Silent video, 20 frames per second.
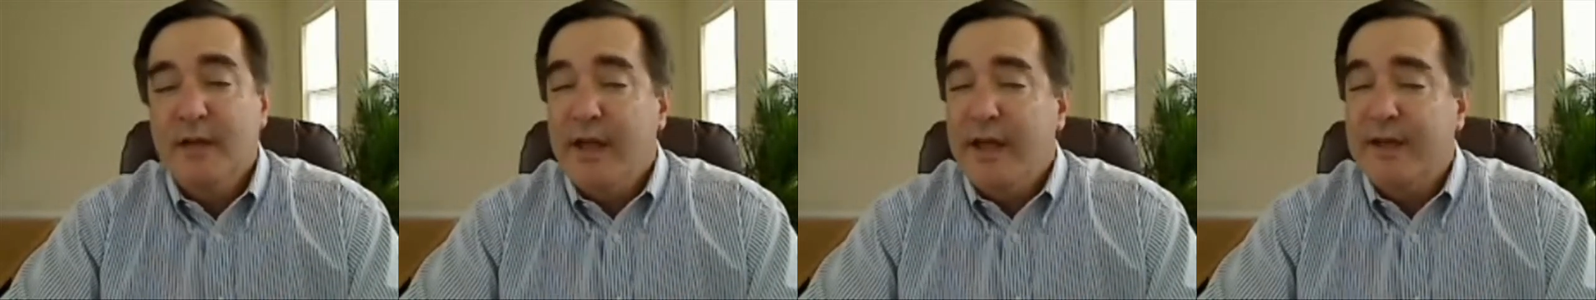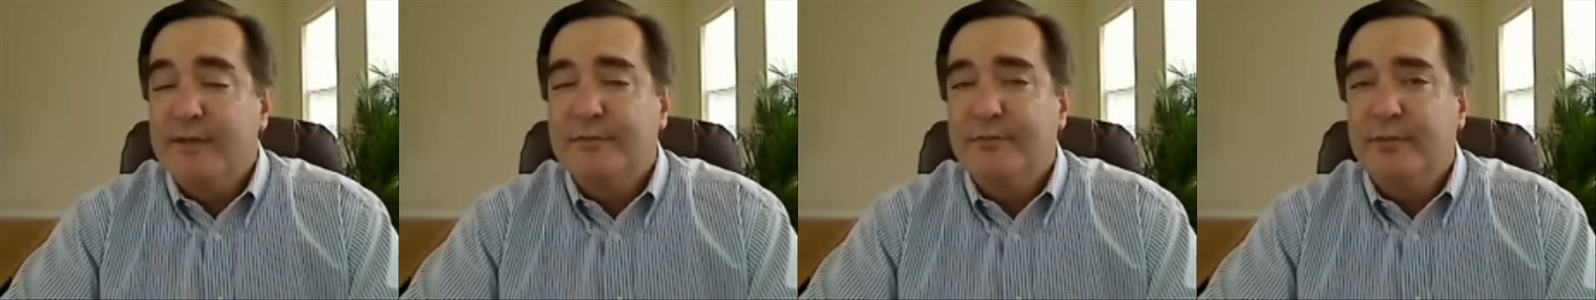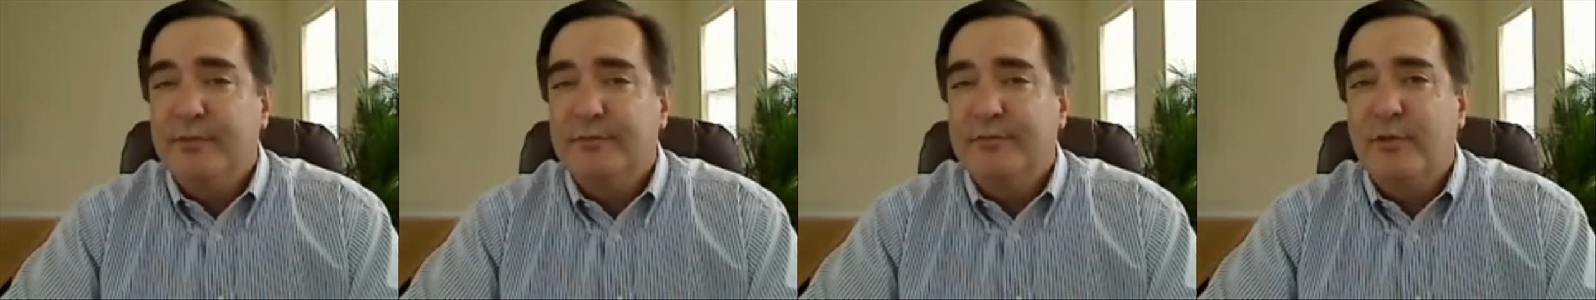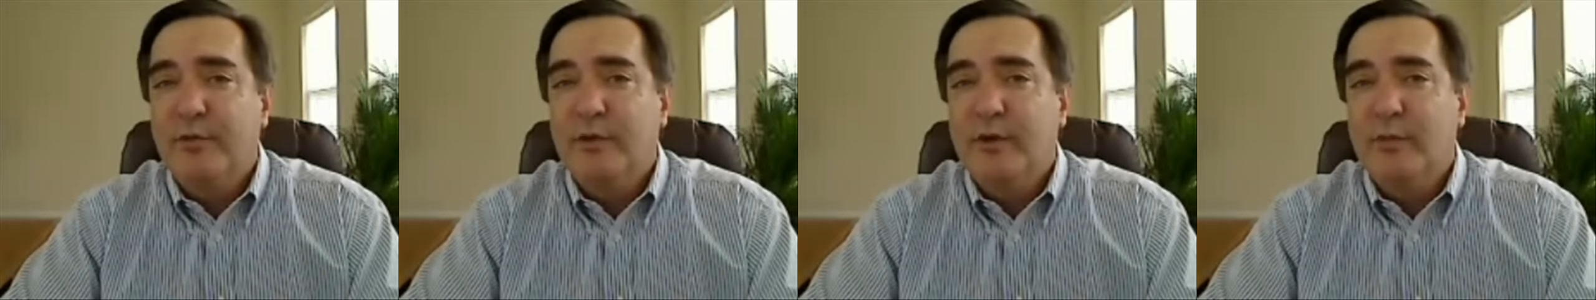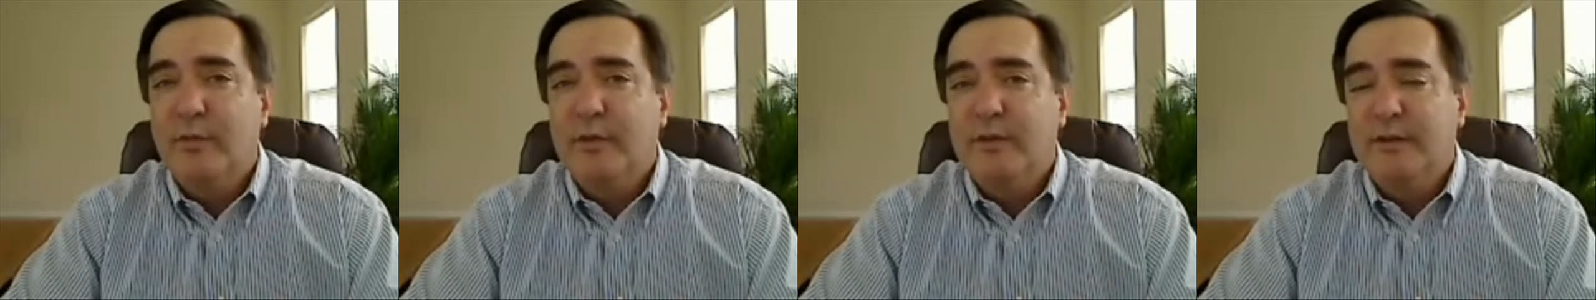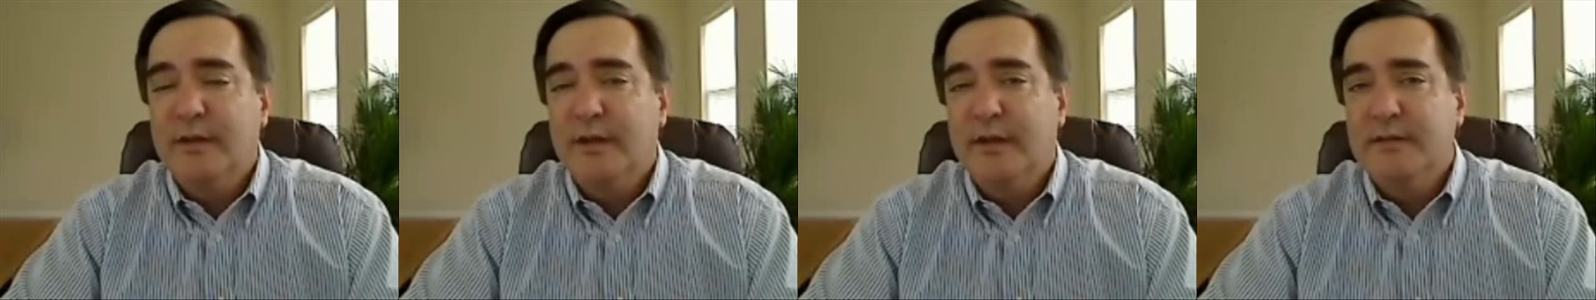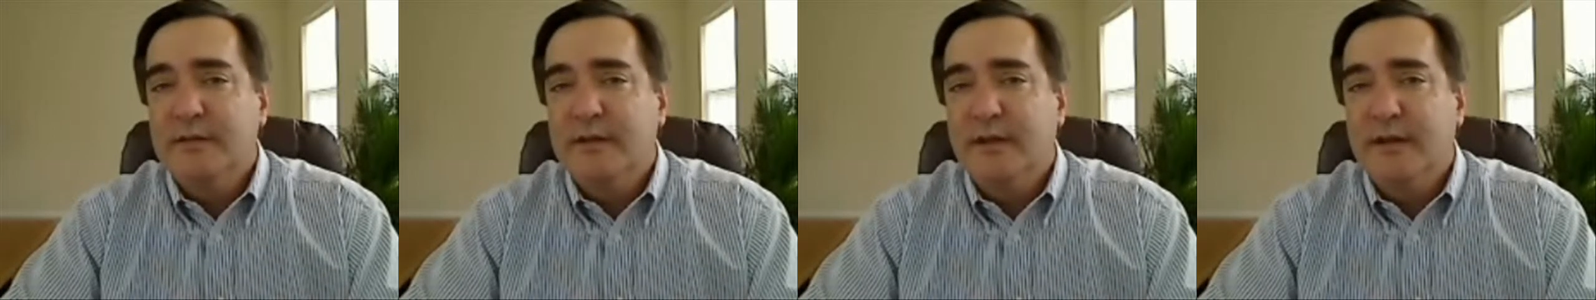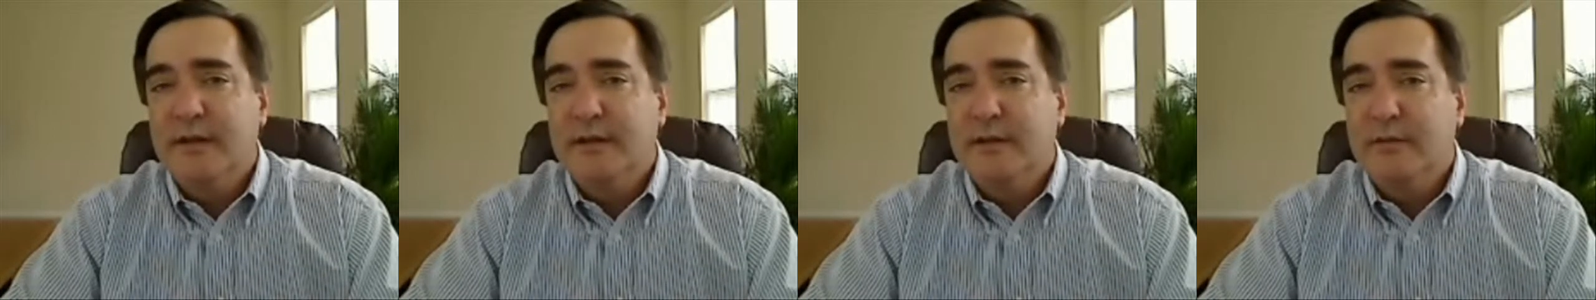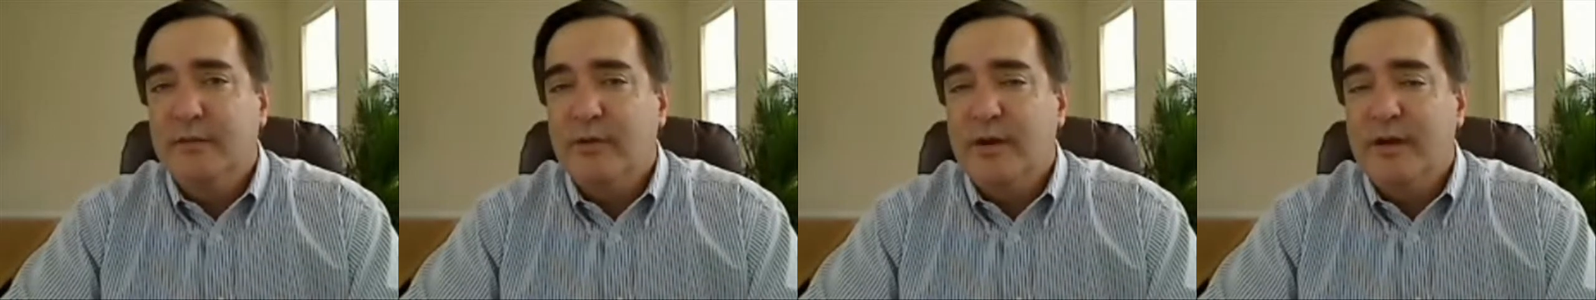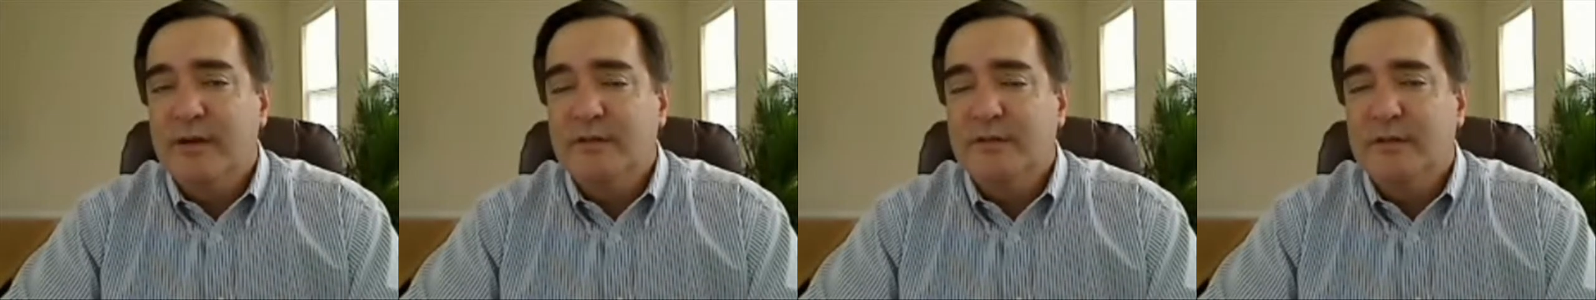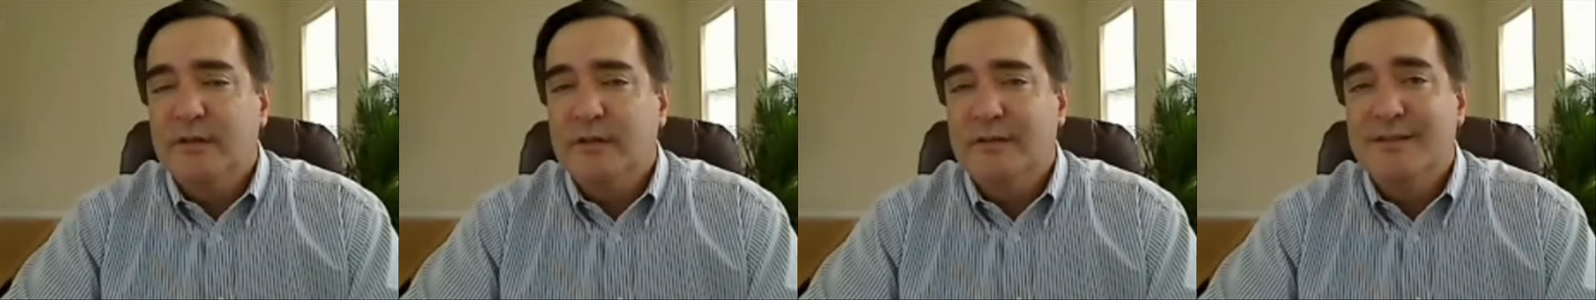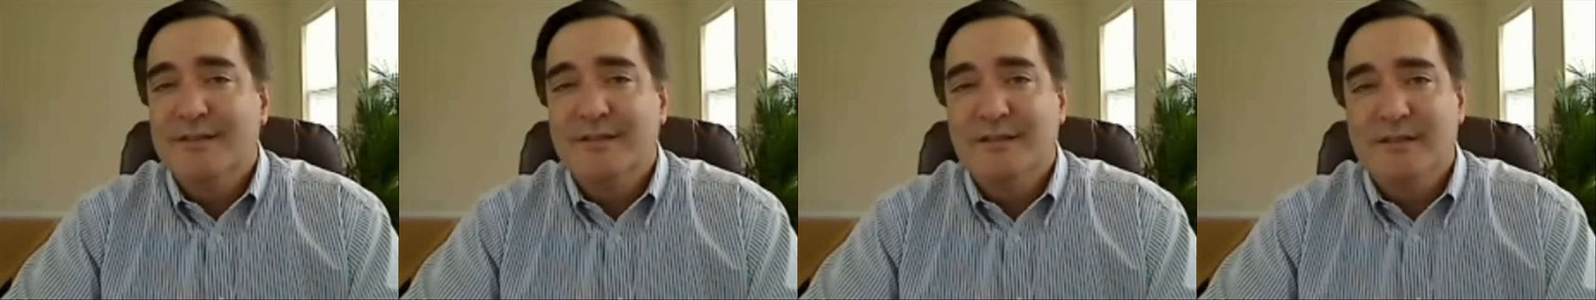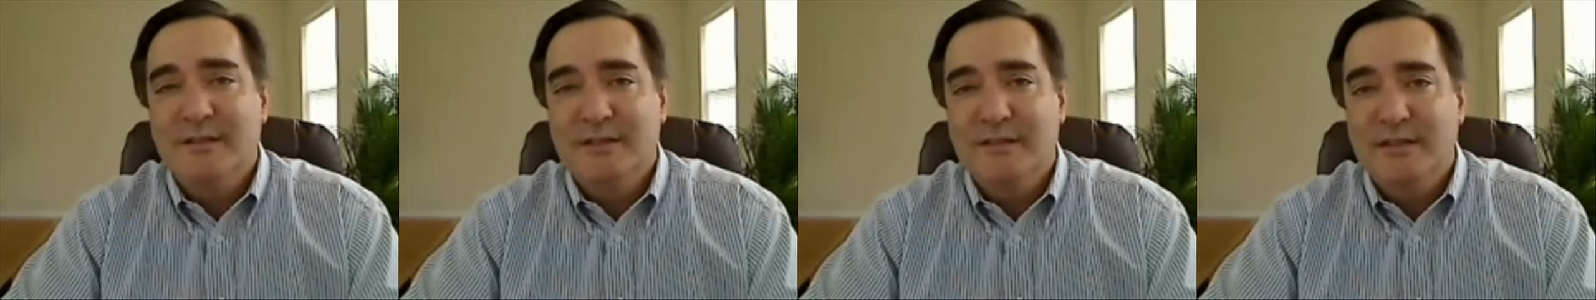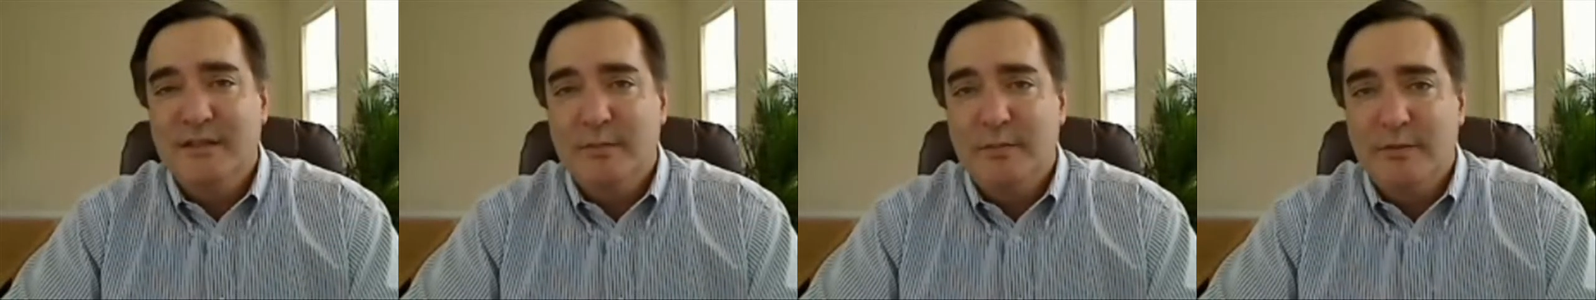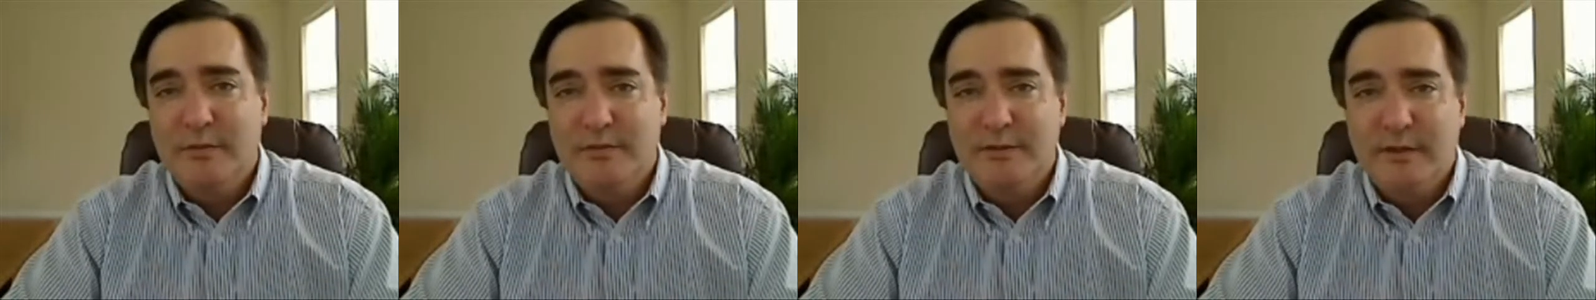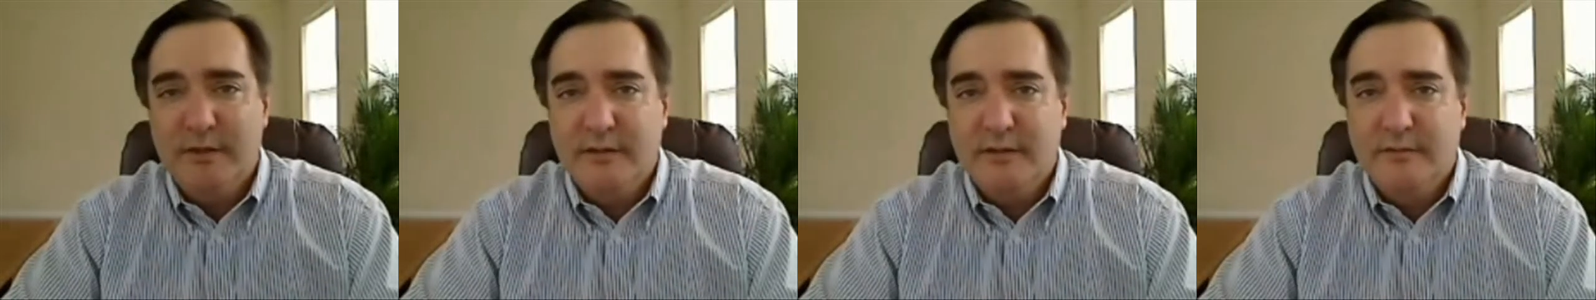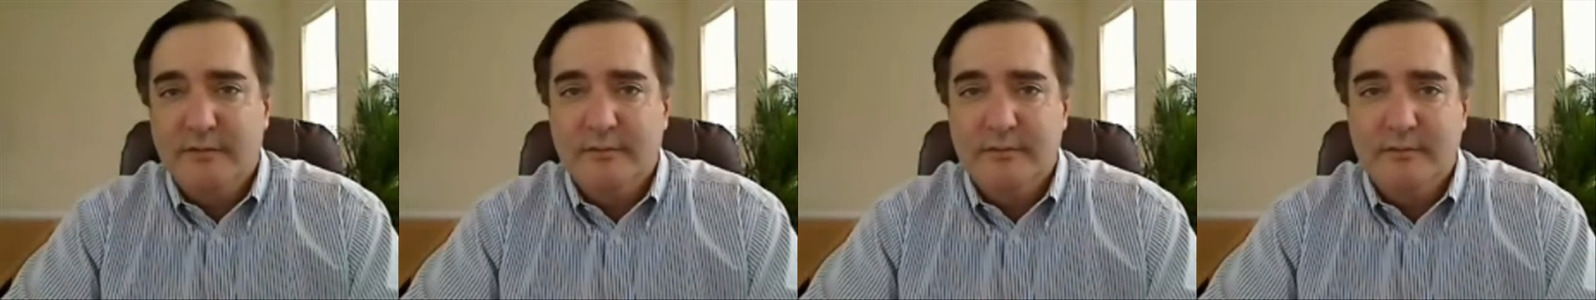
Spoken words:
and for 401ks and IRAs, 60%.